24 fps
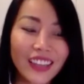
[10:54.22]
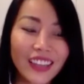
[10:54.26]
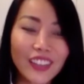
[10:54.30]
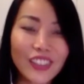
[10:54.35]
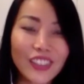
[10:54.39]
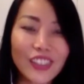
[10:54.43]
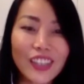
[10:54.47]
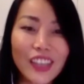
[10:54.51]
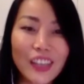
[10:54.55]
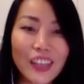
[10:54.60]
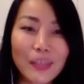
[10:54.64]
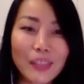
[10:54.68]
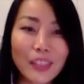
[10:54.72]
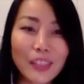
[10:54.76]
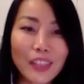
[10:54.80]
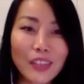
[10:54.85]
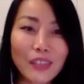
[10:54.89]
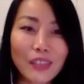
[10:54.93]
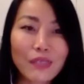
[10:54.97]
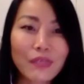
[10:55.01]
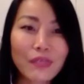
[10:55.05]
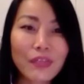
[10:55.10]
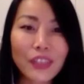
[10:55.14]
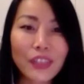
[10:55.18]
and to get
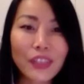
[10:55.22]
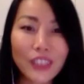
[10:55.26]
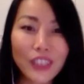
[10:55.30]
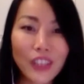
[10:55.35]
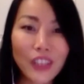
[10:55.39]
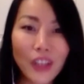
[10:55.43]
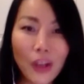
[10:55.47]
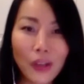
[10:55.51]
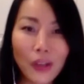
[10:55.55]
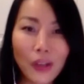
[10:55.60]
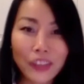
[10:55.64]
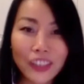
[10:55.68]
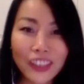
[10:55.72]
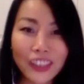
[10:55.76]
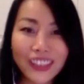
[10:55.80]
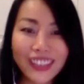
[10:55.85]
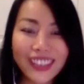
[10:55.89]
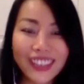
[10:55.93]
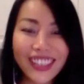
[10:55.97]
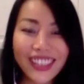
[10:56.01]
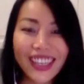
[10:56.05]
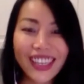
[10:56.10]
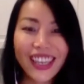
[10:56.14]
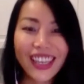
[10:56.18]
myself very
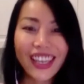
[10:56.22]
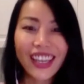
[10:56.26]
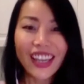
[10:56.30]
confident.